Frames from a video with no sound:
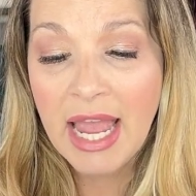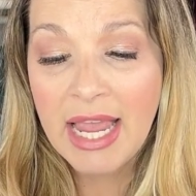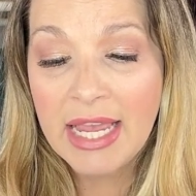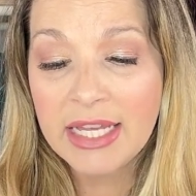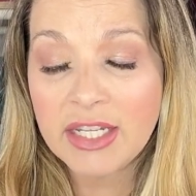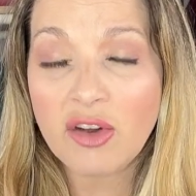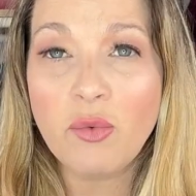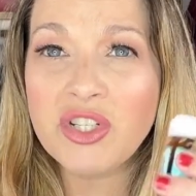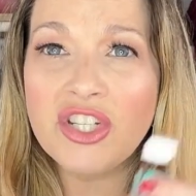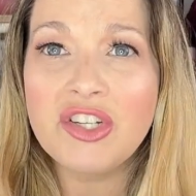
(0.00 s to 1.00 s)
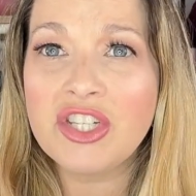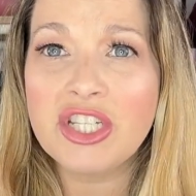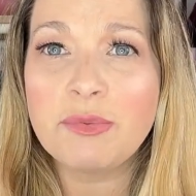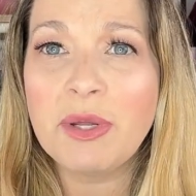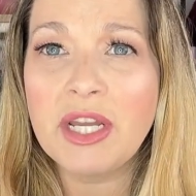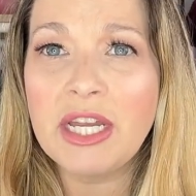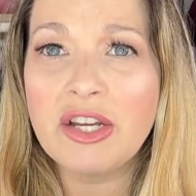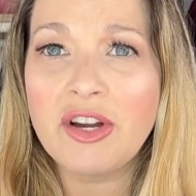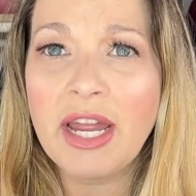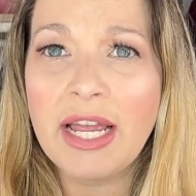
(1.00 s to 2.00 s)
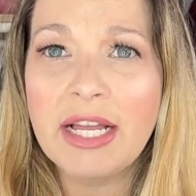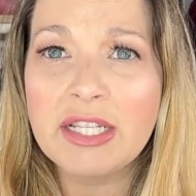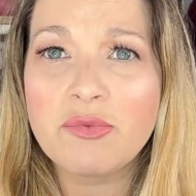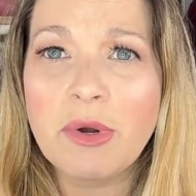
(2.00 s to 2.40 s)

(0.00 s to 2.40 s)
And what you do is you just put it in your hands,